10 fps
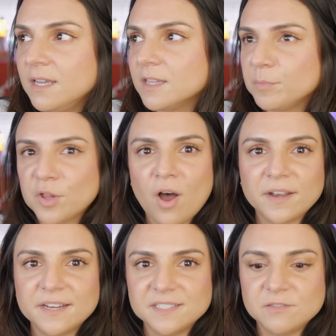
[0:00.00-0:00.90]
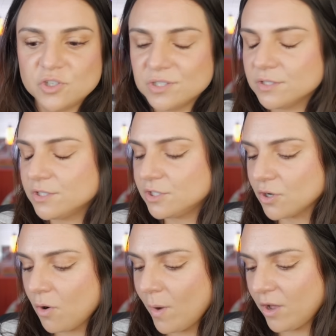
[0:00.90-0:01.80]
The plot is just
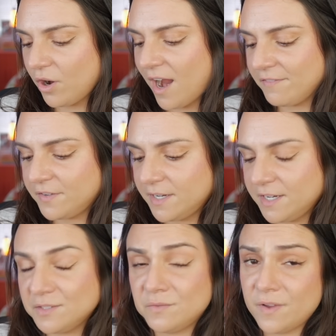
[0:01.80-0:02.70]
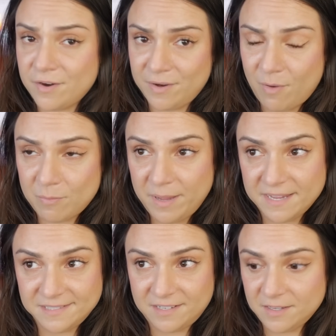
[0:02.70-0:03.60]
so well crafted. It is very well
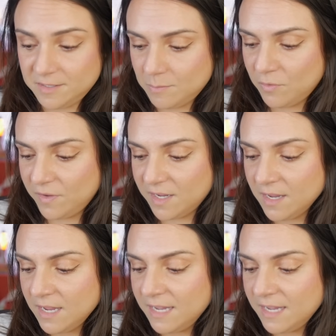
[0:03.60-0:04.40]
paced, this movie.